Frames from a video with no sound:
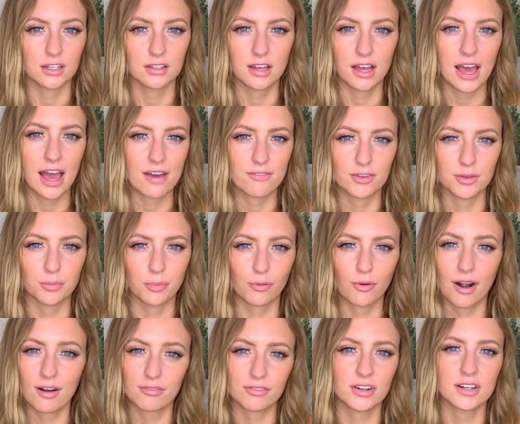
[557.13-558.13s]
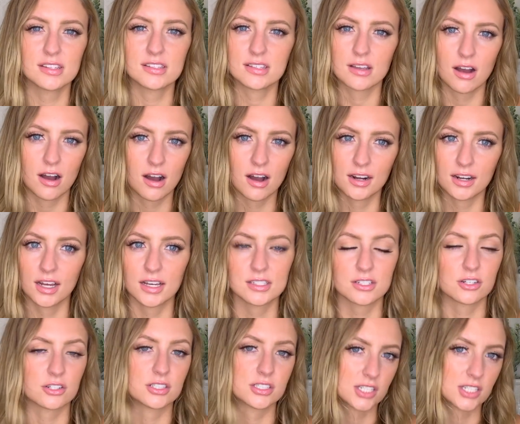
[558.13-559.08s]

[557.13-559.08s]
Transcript: heavy preference on a certain